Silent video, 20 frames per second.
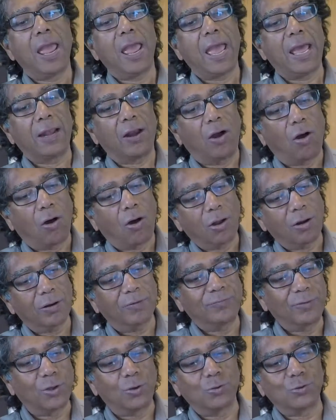And all
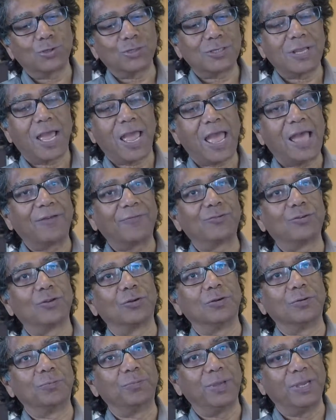of those have
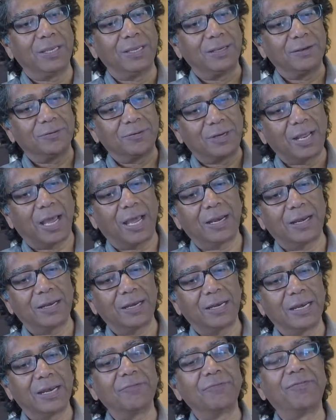to be done
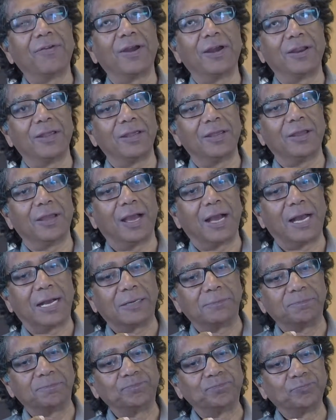in a very
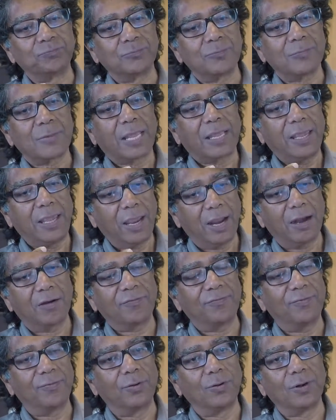
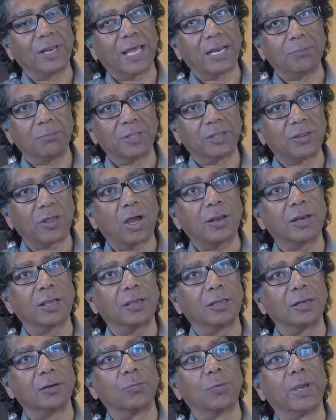careful and
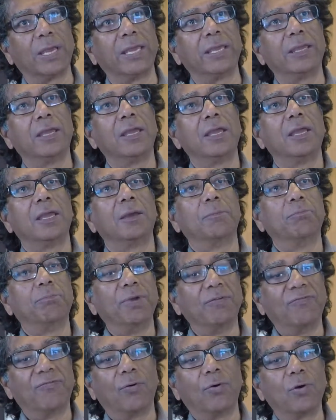methodical way
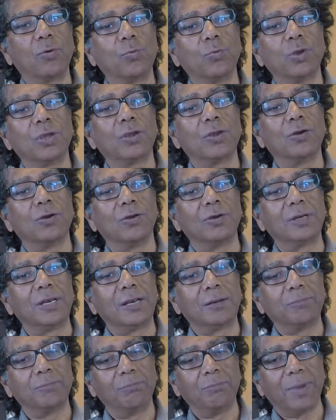before we could
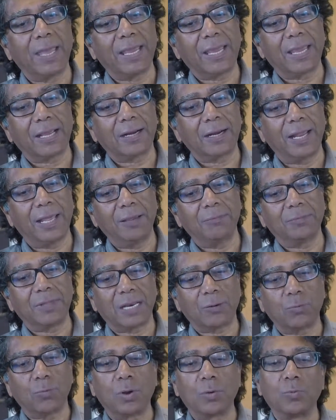make a claim
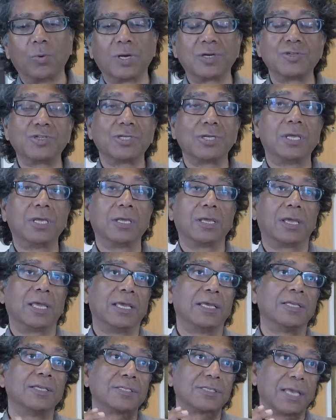that what we're seeing
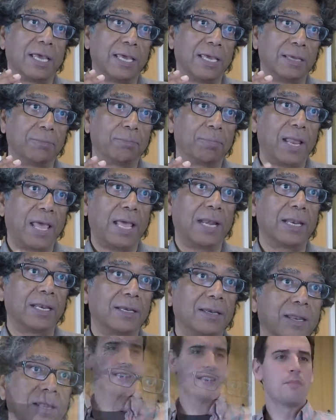is a planet.
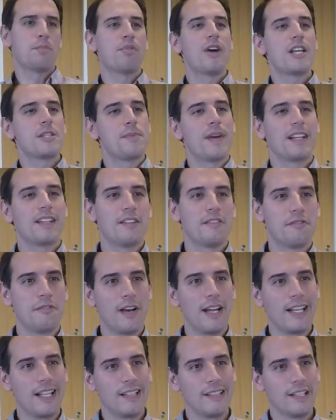The prospect of
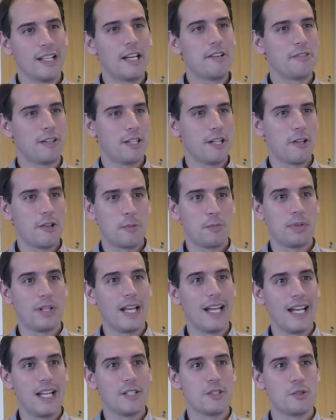finding life on another
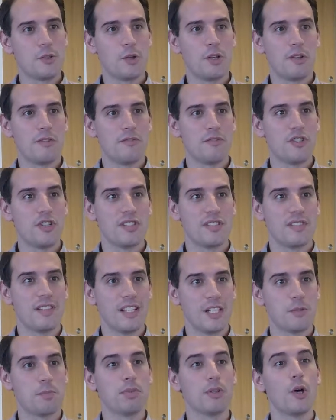planet sort of just
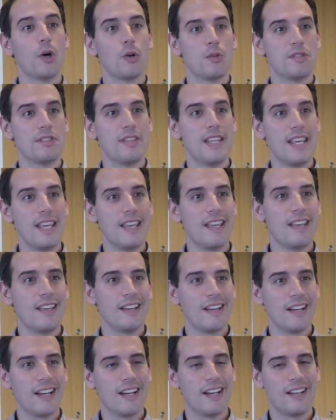explodes the
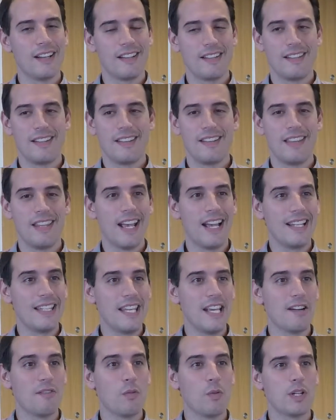
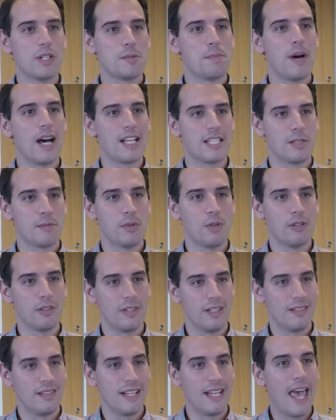idea of what's possible
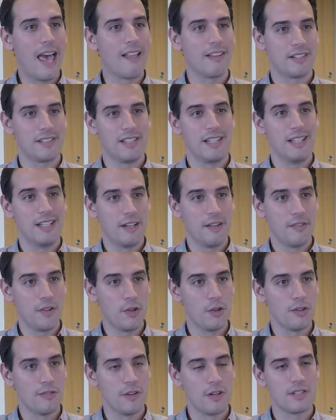in the galaxy and in the
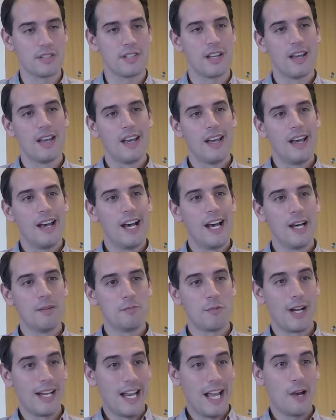universe.
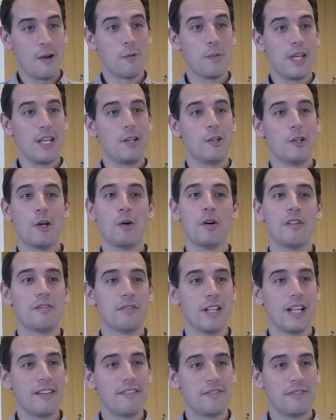Right now we know of
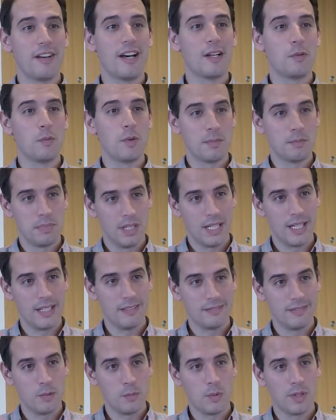life on one planet
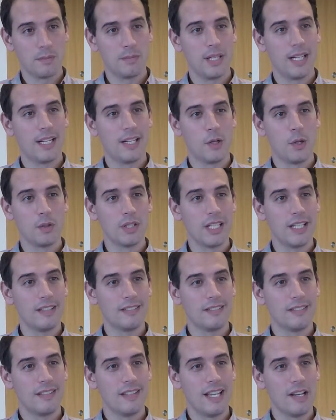and one planet only.
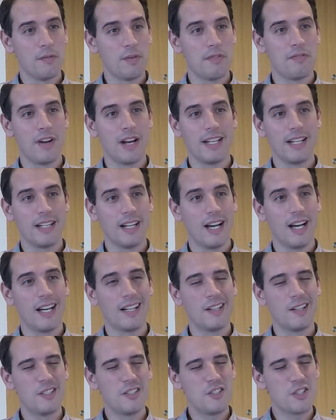If we find it
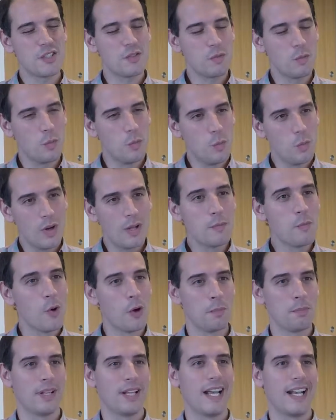on just one more
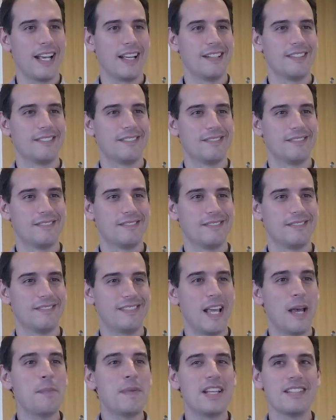planet,
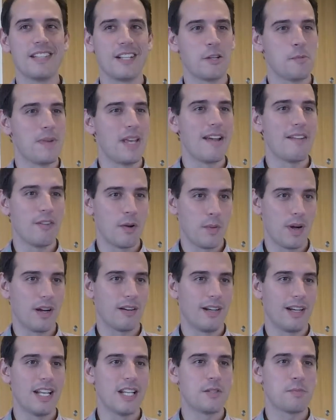that means it could be everywhere,
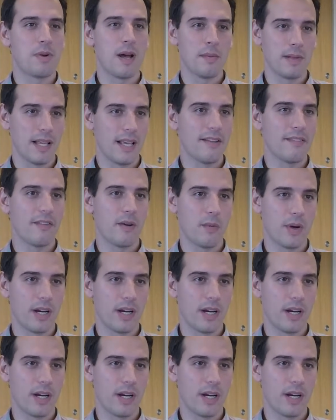and it's probably everywhere.